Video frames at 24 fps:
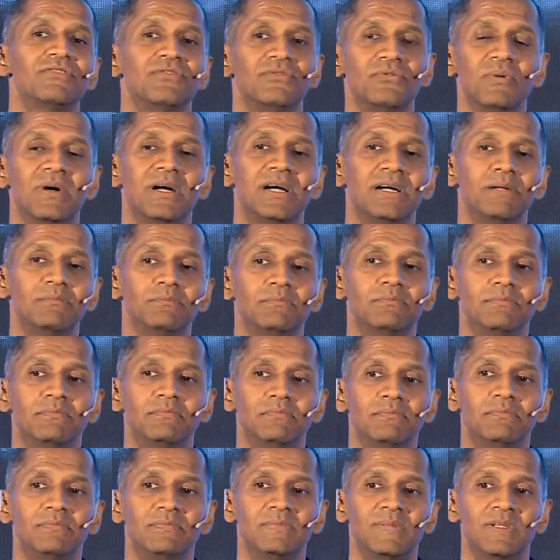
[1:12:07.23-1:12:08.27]
to
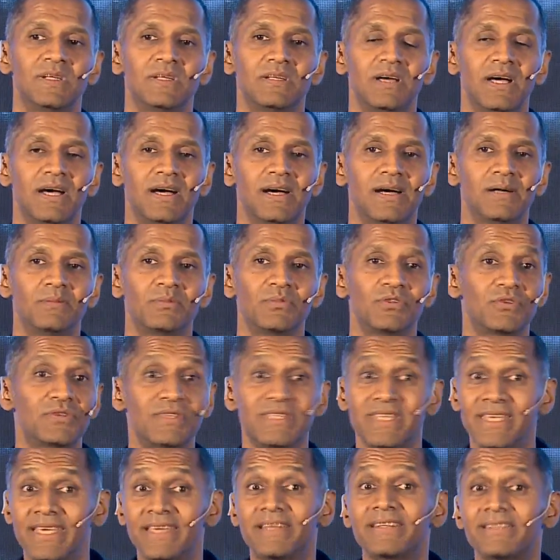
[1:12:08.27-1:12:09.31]

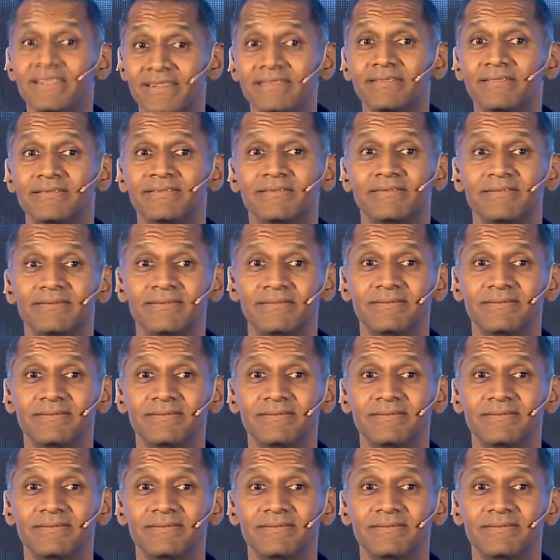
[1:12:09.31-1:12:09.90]
see it.